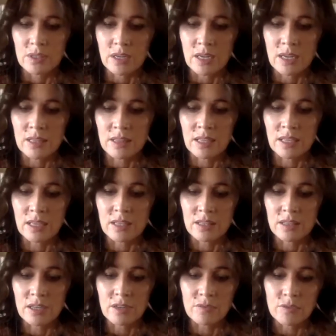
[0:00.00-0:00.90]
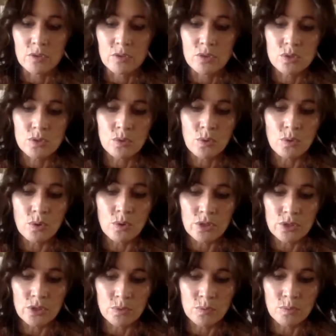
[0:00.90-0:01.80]
I think that if you store
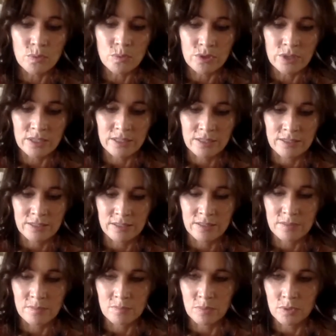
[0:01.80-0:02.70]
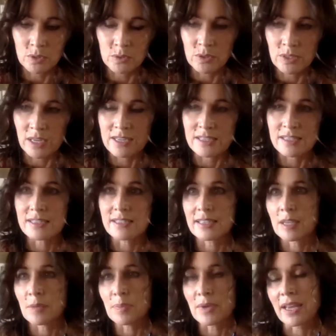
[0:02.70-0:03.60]
your water in blue glass,
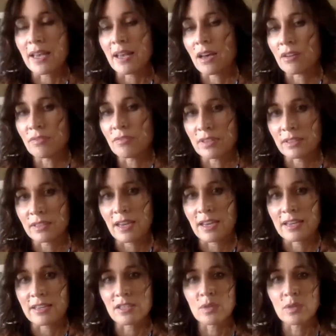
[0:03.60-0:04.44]
keep it out of the light.